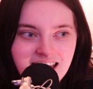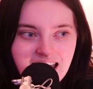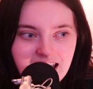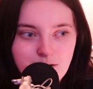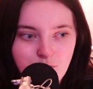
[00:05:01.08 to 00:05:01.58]

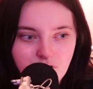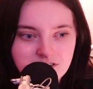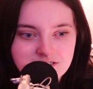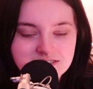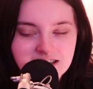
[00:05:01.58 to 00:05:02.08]
I
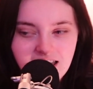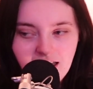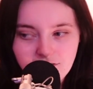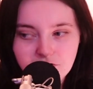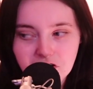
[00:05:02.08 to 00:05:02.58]
was and
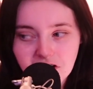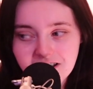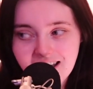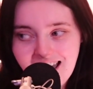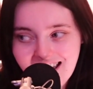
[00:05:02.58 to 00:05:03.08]
how young
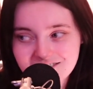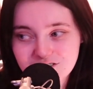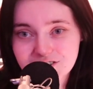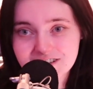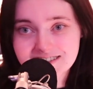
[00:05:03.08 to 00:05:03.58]
I
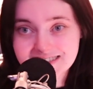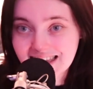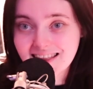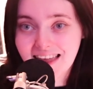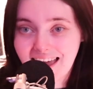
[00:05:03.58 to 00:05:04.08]
actually
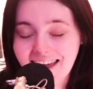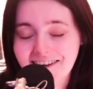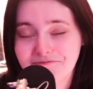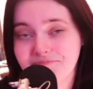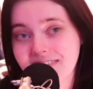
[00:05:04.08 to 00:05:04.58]
still
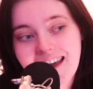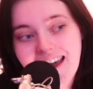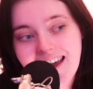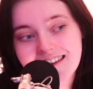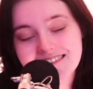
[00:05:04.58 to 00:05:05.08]
am.
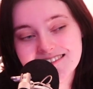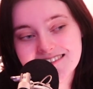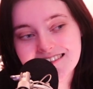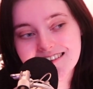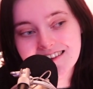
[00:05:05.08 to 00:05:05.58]
And
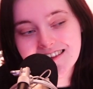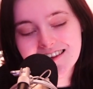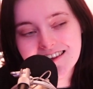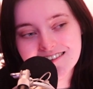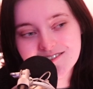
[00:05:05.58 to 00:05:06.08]

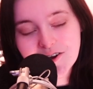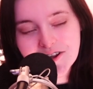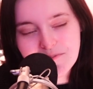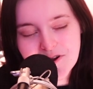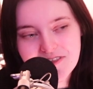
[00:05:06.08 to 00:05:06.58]

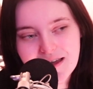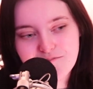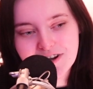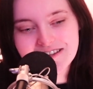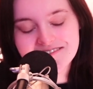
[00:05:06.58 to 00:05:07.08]
talking about that
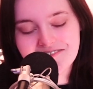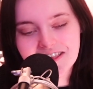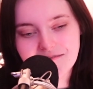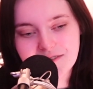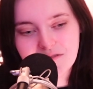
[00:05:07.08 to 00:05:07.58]
brain
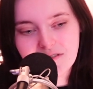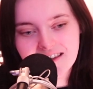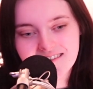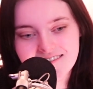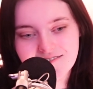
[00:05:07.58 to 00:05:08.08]
development
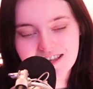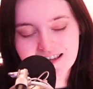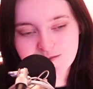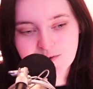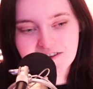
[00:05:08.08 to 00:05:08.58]
thing when you
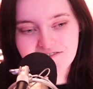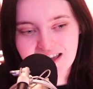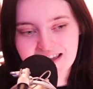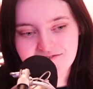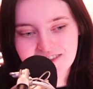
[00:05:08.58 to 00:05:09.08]
hit
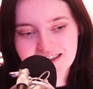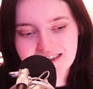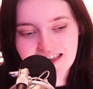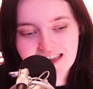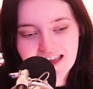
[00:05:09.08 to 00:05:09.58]
25,
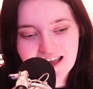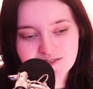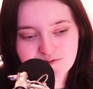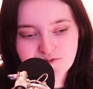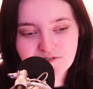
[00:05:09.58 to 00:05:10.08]
like, I
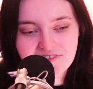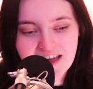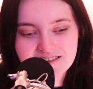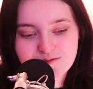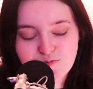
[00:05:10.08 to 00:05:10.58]
don't know if
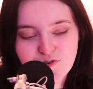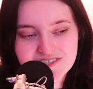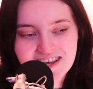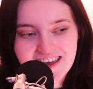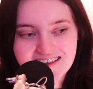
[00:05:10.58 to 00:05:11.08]
that's
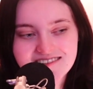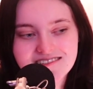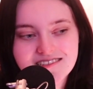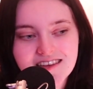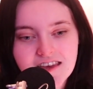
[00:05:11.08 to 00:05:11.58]
what it is,